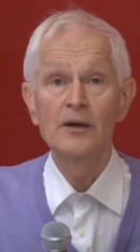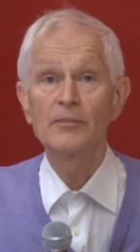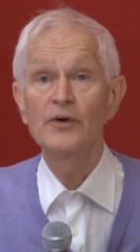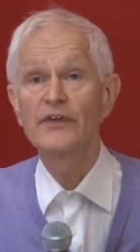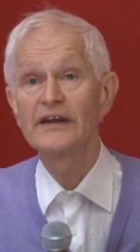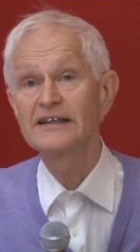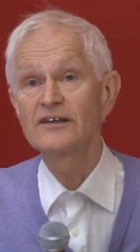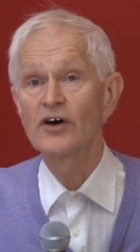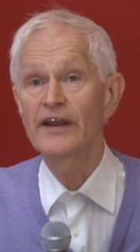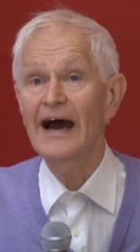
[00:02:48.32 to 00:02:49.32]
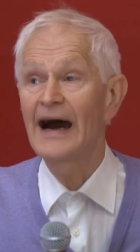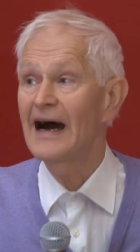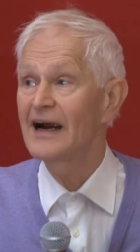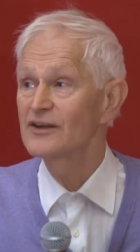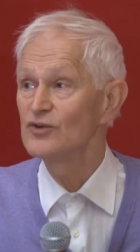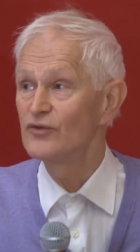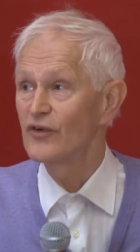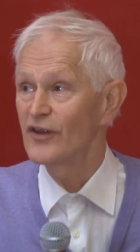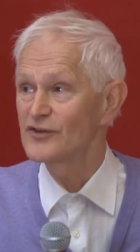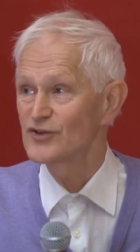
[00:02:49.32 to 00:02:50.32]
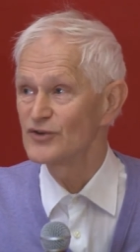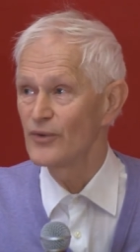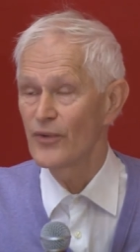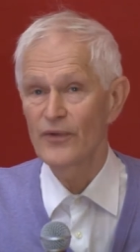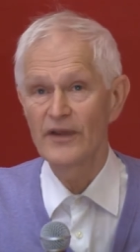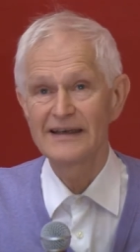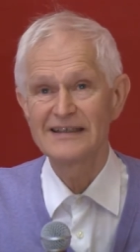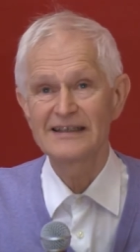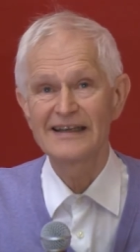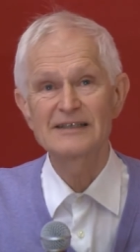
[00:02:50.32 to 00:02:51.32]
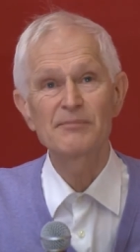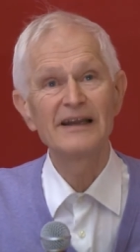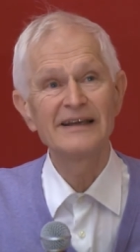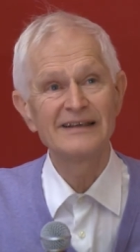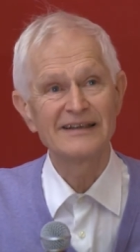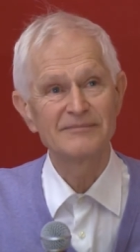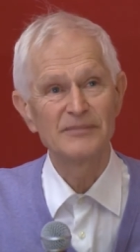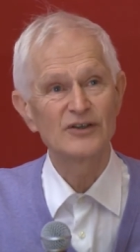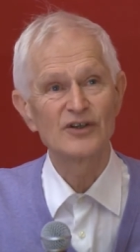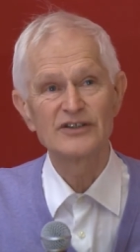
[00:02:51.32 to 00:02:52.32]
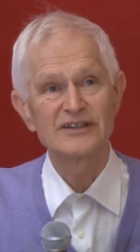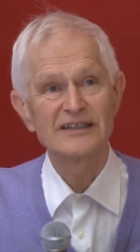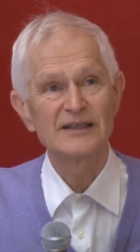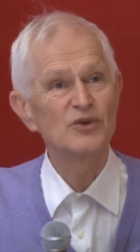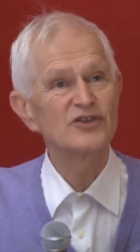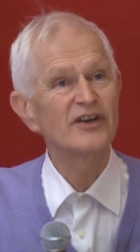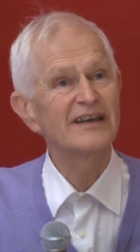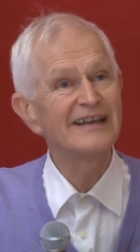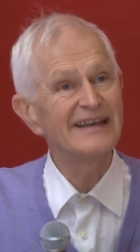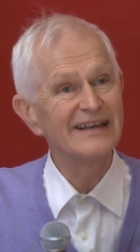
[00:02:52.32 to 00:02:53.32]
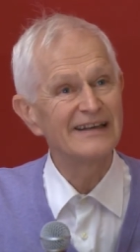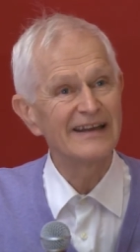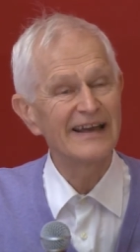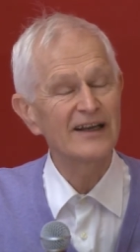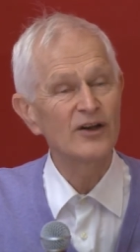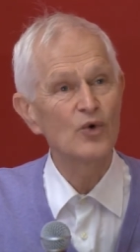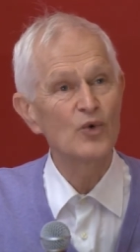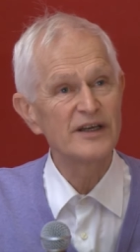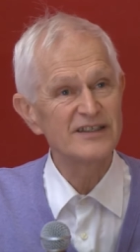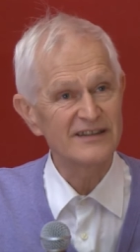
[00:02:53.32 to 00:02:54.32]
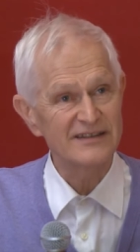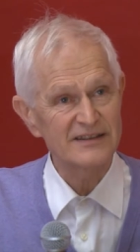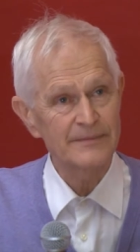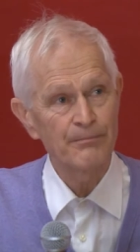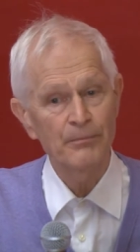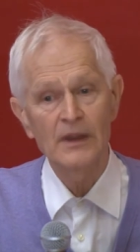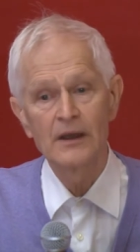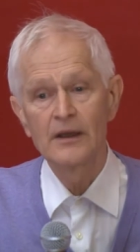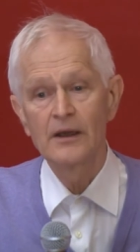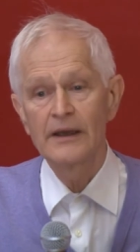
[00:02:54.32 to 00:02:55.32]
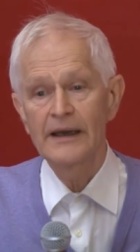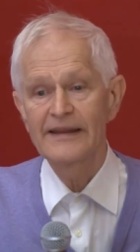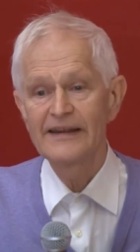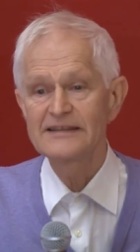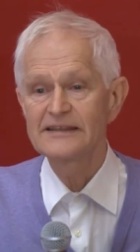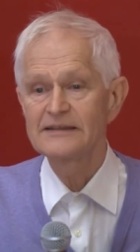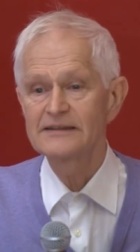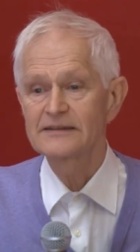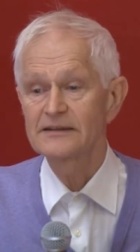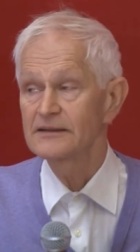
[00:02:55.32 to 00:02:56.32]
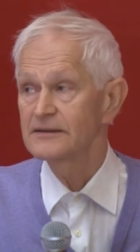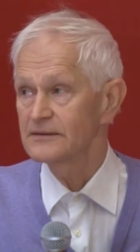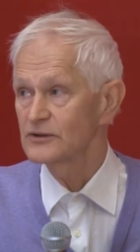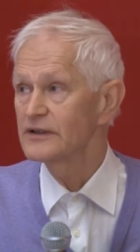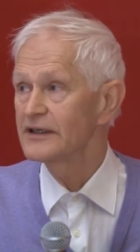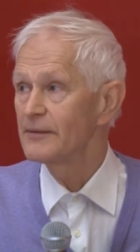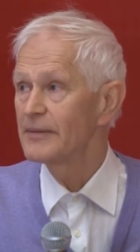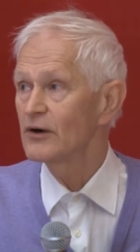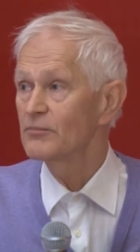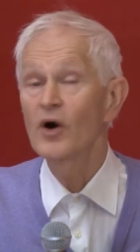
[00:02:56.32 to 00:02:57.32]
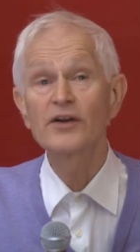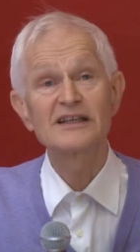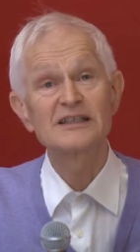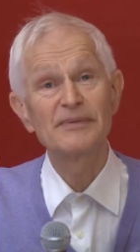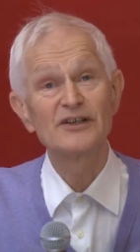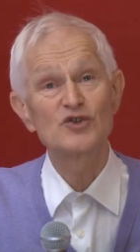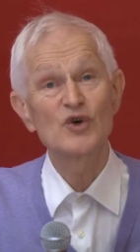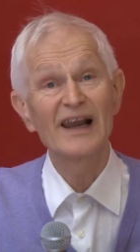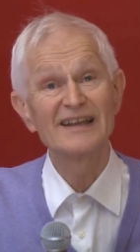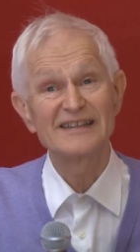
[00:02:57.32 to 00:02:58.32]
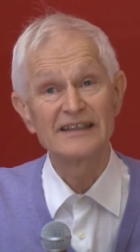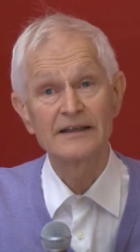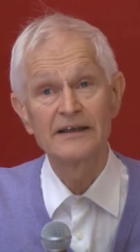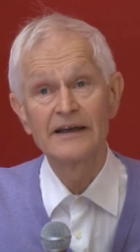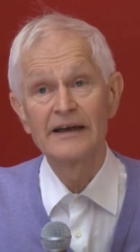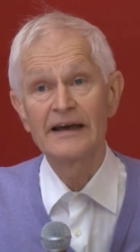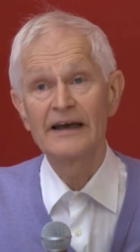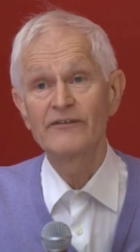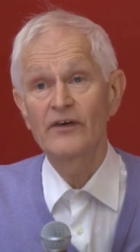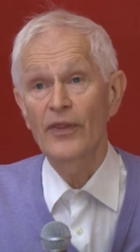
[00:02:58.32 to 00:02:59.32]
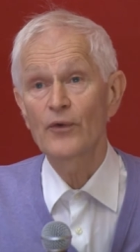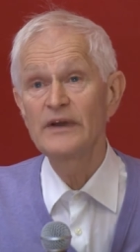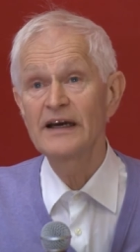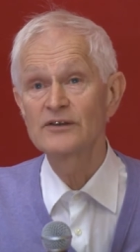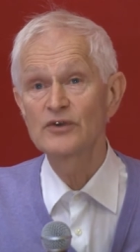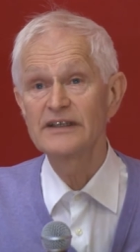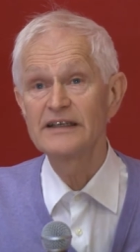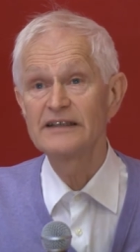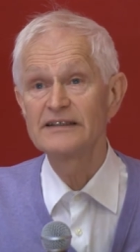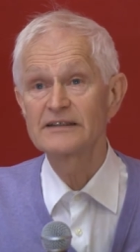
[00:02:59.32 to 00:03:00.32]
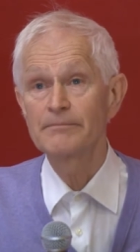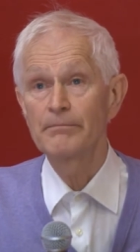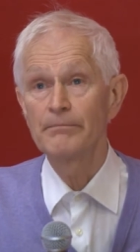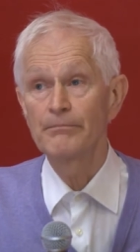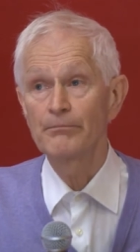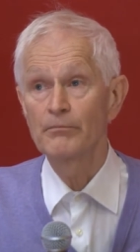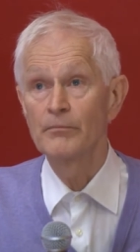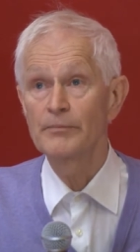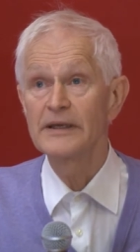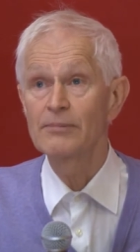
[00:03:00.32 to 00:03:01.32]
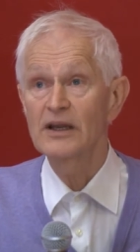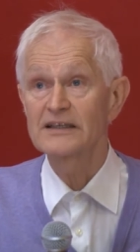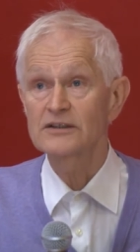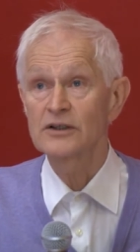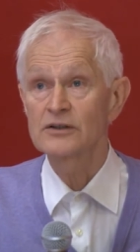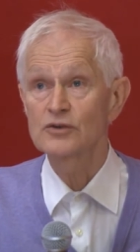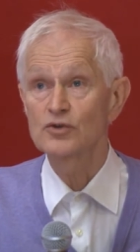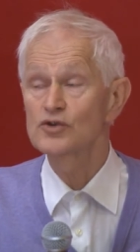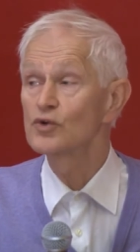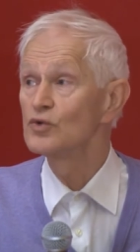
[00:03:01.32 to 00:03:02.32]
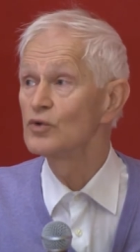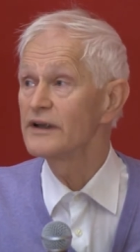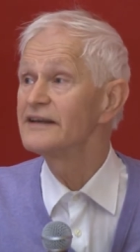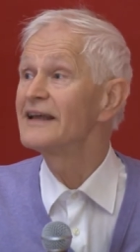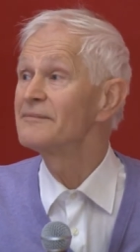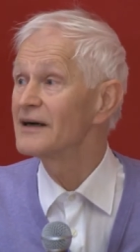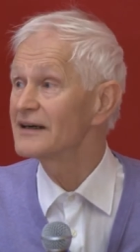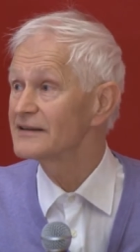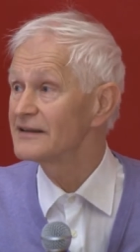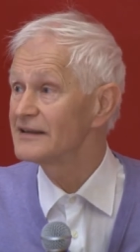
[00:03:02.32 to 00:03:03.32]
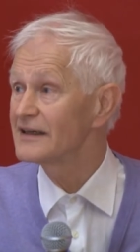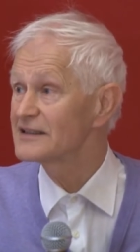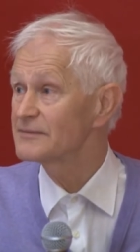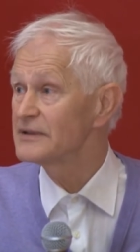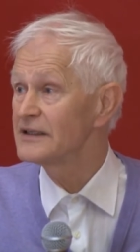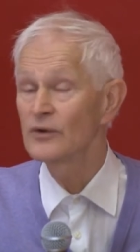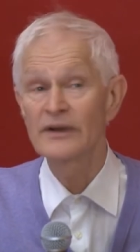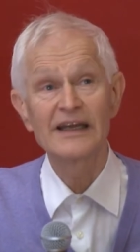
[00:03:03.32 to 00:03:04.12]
But they did not argue for the truth. They didn't explain it, because it was not needed. They had no questions. And this is today about modern spirituality. And for 300 years, people has gone to school in Denmark. It has been an